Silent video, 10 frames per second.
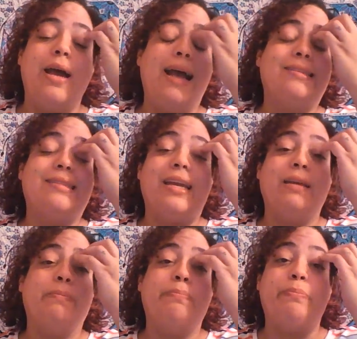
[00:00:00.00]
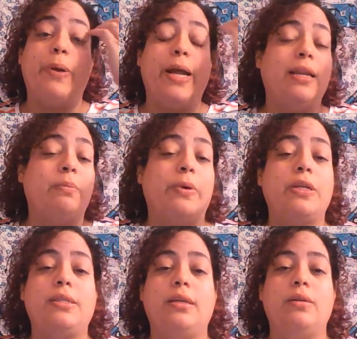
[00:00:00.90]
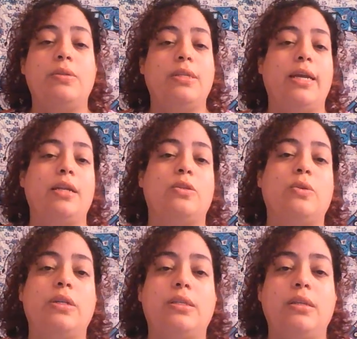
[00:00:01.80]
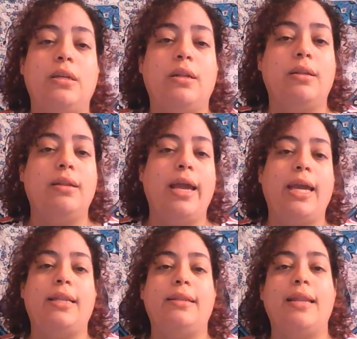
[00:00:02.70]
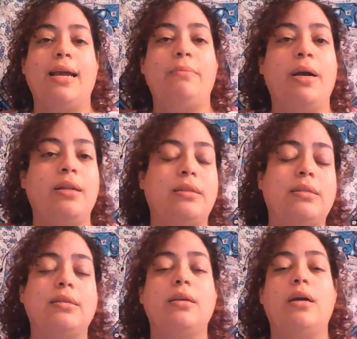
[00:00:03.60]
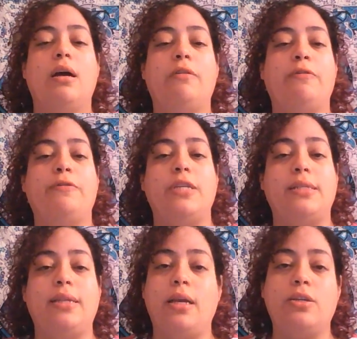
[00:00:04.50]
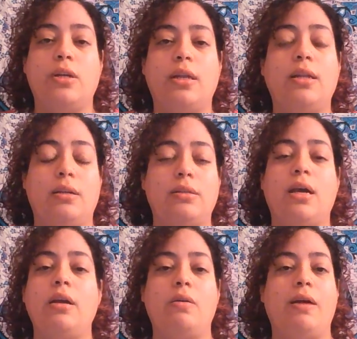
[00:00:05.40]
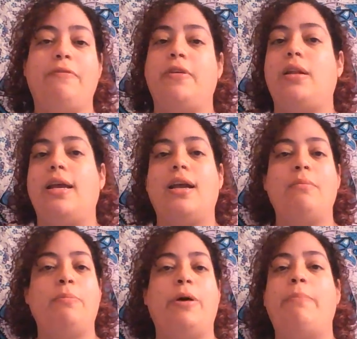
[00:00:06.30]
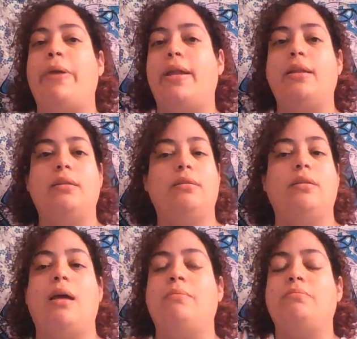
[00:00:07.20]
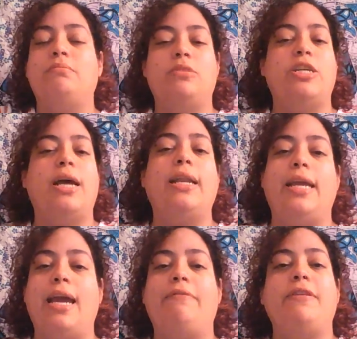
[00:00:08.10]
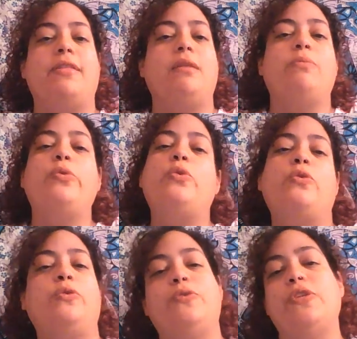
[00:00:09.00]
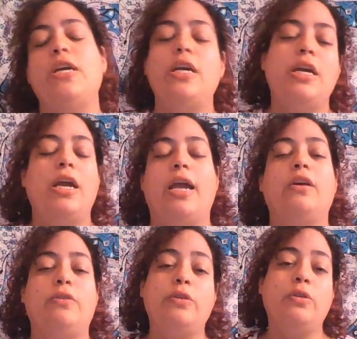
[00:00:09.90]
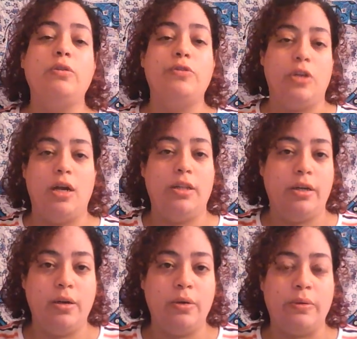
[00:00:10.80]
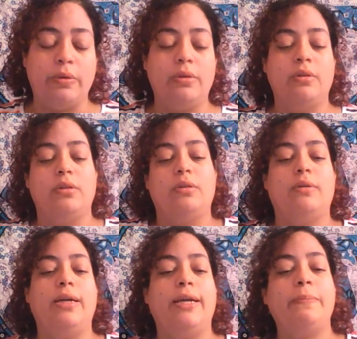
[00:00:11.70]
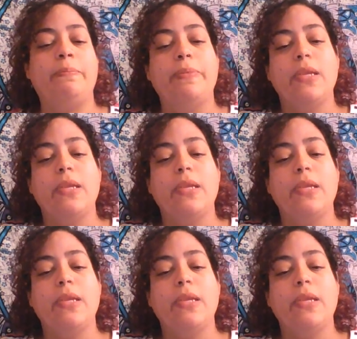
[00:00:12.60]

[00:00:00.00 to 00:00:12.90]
Ask any pregnant person who's getting towards 8, 9 months of gestation, and they'll tell you, I feel like I'm a puppet. I'm jelly. Everything moves and grooves on their own, right?